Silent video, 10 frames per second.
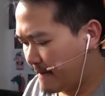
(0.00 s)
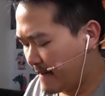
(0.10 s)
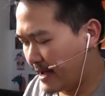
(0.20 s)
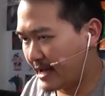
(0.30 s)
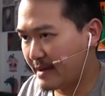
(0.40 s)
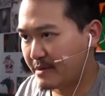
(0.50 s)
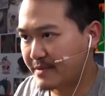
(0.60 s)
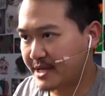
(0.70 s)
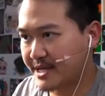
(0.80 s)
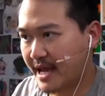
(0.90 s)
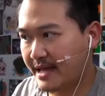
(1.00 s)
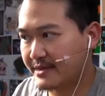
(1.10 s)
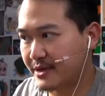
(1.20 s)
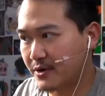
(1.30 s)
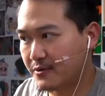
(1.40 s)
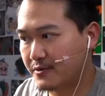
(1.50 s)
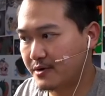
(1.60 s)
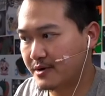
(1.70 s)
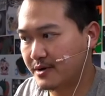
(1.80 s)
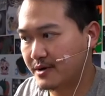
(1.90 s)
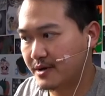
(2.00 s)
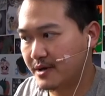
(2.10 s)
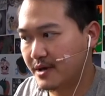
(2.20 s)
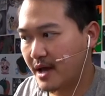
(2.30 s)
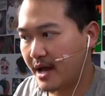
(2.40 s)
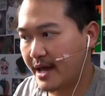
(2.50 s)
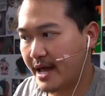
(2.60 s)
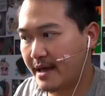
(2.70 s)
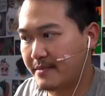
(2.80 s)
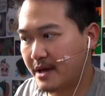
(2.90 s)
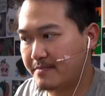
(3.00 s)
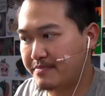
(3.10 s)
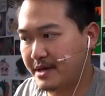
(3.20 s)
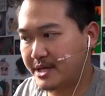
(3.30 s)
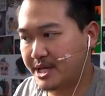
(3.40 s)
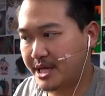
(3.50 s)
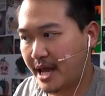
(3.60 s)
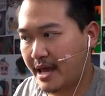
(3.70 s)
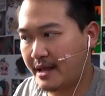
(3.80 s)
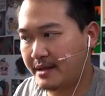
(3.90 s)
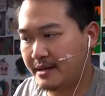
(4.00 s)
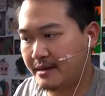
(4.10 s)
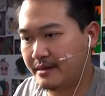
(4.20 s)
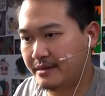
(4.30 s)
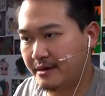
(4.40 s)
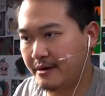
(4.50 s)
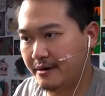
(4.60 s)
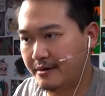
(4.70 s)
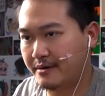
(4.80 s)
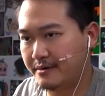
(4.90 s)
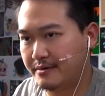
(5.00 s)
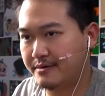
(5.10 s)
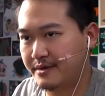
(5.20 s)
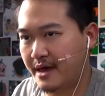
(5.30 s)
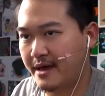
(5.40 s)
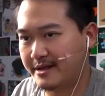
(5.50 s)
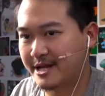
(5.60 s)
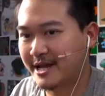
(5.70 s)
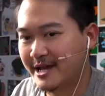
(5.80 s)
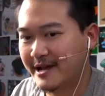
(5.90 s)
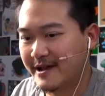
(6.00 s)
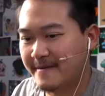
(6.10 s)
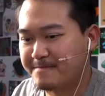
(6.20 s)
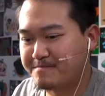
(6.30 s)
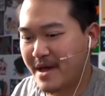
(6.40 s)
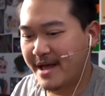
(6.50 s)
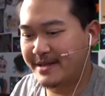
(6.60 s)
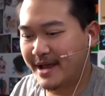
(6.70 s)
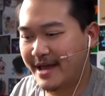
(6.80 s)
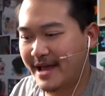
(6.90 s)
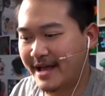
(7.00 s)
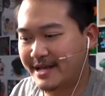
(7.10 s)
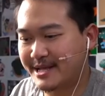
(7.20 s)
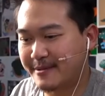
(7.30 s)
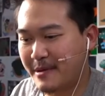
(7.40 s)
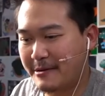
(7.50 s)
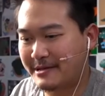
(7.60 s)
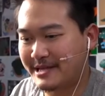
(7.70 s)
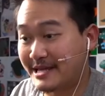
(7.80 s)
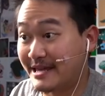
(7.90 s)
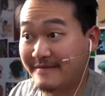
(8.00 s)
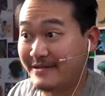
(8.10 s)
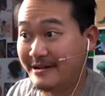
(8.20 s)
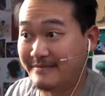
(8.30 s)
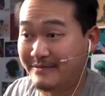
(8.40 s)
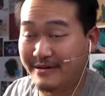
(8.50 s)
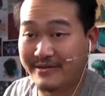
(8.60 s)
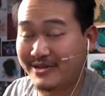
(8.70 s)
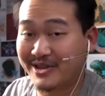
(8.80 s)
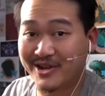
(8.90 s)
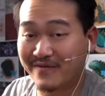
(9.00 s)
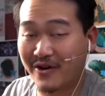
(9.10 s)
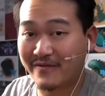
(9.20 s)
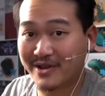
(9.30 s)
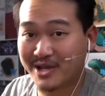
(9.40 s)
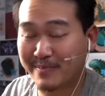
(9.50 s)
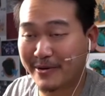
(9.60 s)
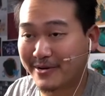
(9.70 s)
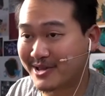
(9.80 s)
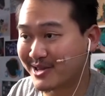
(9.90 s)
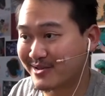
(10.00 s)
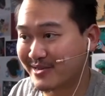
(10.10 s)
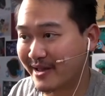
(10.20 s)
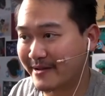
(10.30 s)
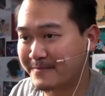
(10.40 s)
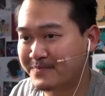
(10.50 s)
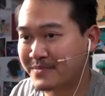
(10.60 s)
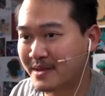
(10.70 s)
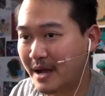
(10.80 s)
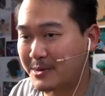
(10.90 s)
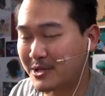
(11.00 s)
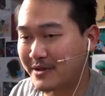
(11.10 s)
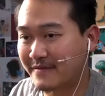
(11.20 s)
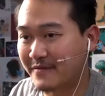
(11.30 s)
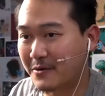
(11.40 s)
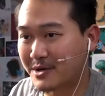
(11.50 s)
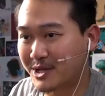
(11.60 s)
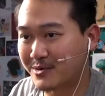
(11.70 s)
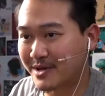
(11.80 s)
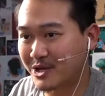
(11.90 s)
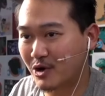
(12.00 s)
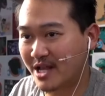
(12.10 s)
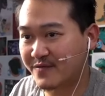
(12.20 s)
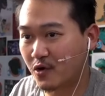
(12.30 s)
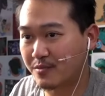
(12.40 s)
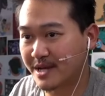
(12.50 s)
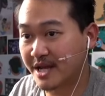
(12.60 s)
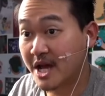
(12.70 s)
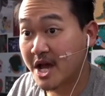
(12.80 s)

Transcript: I am a bit sad, though. That Bandai has apparently given up on the Digivolving Spirits line. I was looking forward to a transforming